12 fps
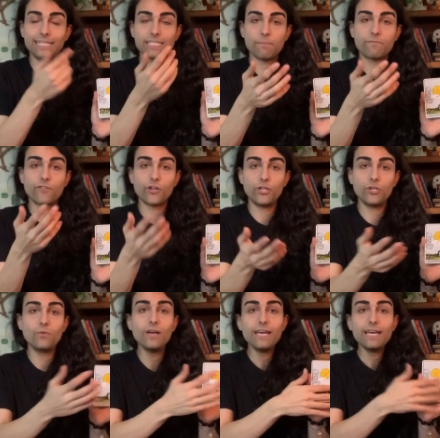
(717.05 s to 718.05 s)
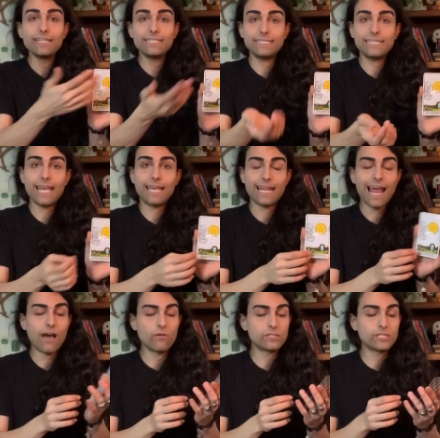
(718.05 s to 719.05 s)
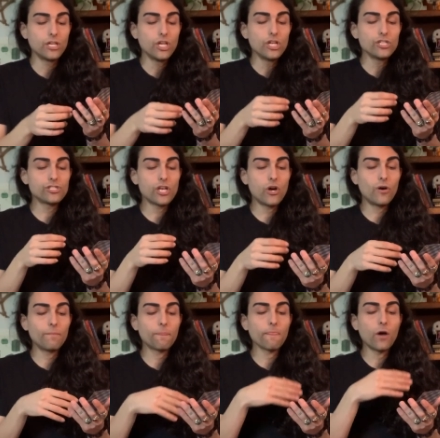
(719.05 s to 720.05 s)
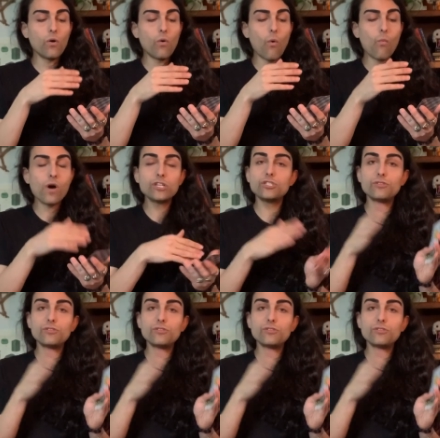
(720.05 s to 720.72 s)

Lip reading: It's up for you to take it out. So once